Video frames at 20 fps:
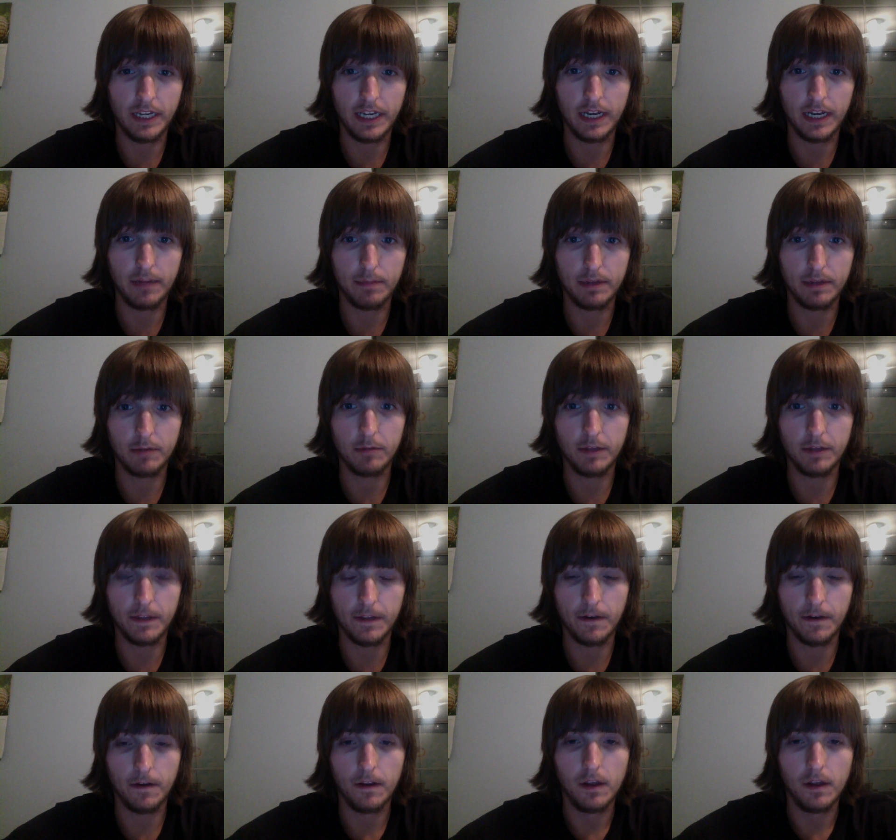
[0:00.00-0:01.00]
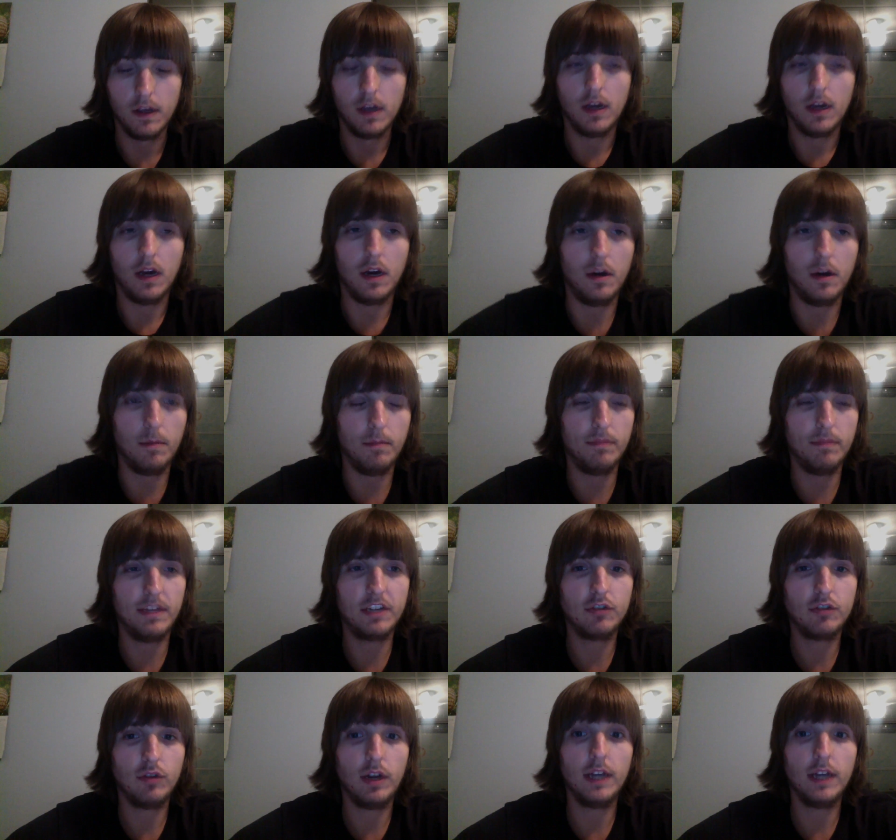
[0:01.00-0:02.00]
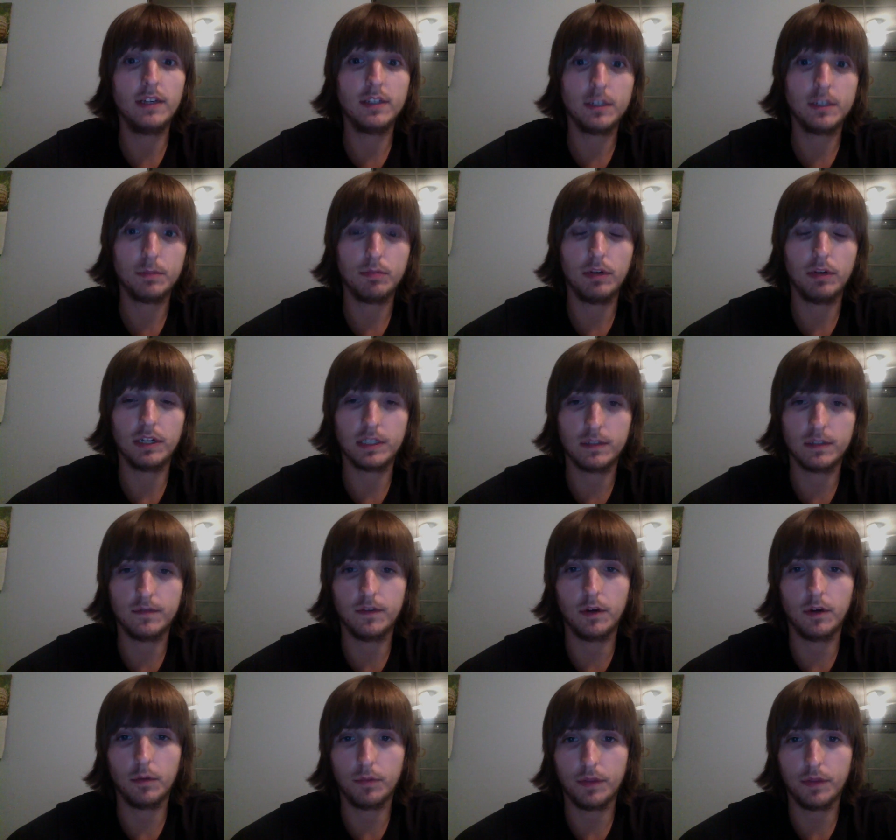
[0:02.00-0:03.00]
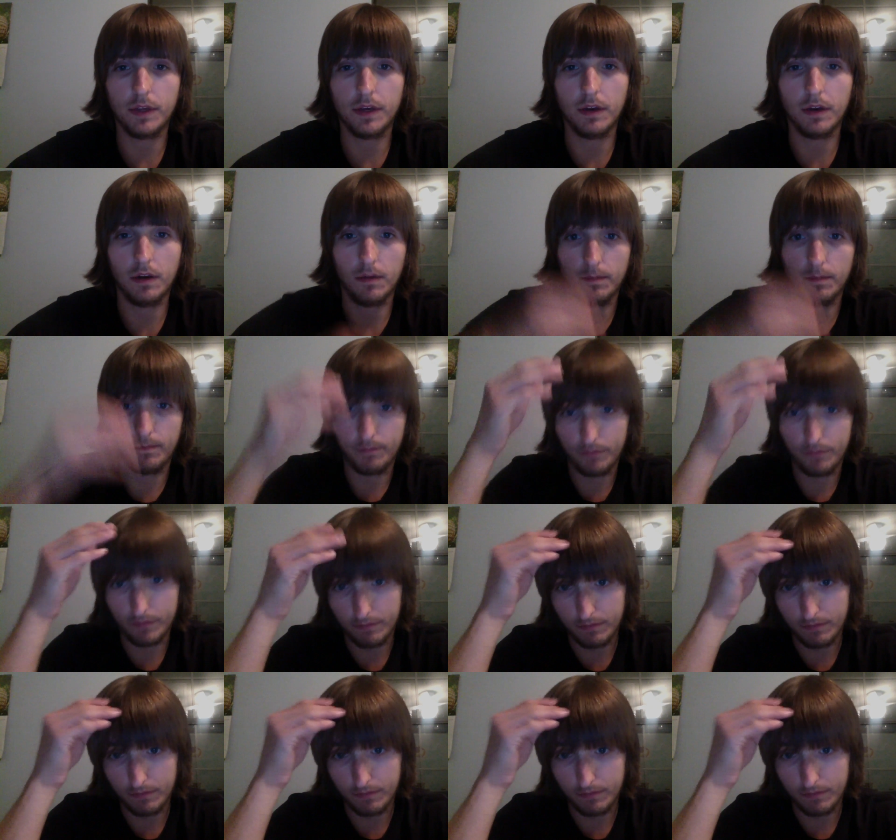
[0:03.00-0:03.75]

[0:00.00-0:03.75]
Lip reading: He had a big win there. They tried to suppress the vote there